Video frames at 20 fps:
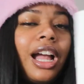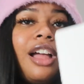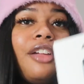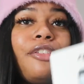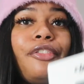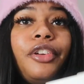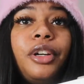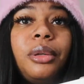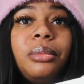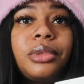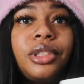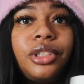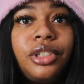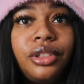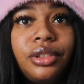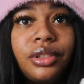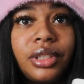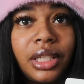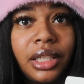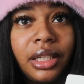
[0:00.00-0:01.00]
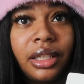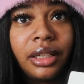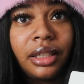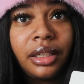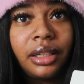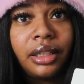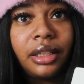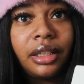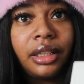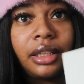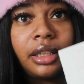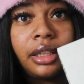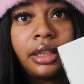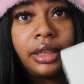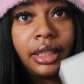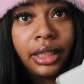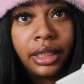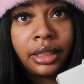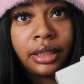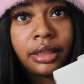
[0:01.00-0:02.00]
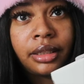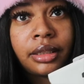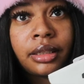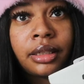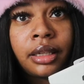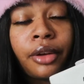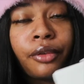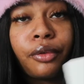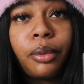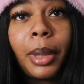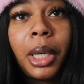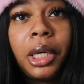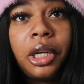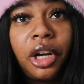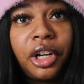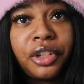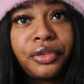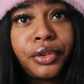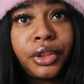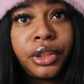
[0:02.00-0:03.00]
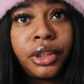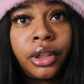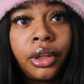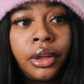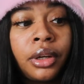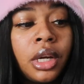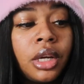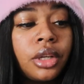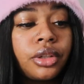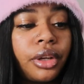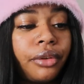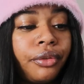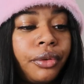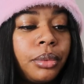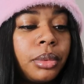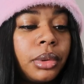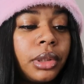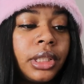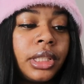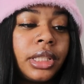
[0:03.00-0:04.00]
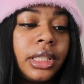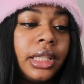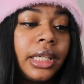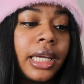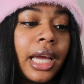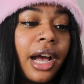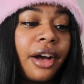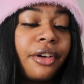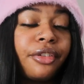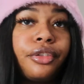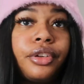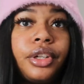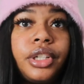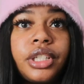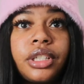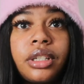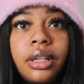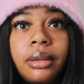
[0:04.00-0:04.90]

I filmed using this for my last video, so if you want to see how footage